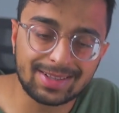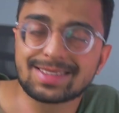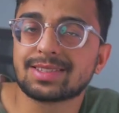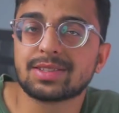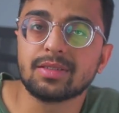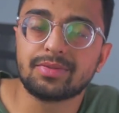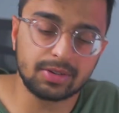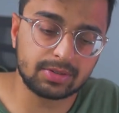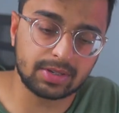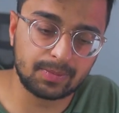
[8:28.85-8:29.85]
That's just a
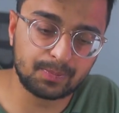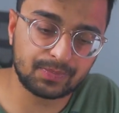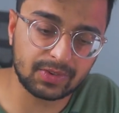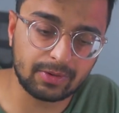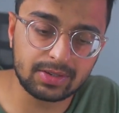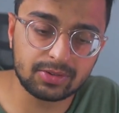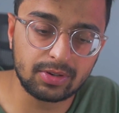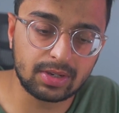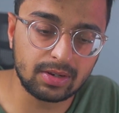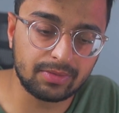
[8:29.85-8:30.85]
filter, all right? So
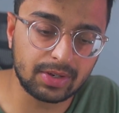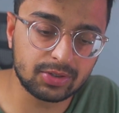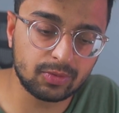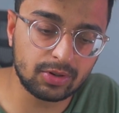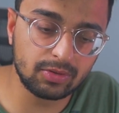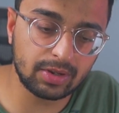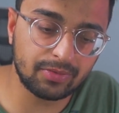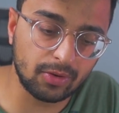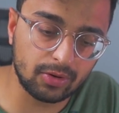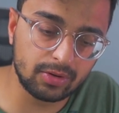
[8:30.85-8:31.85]
you can, if I just want to look at
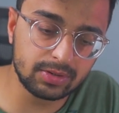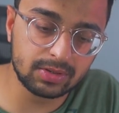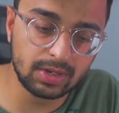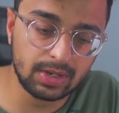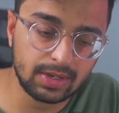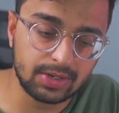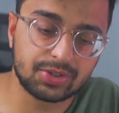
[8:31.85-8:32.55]
photos,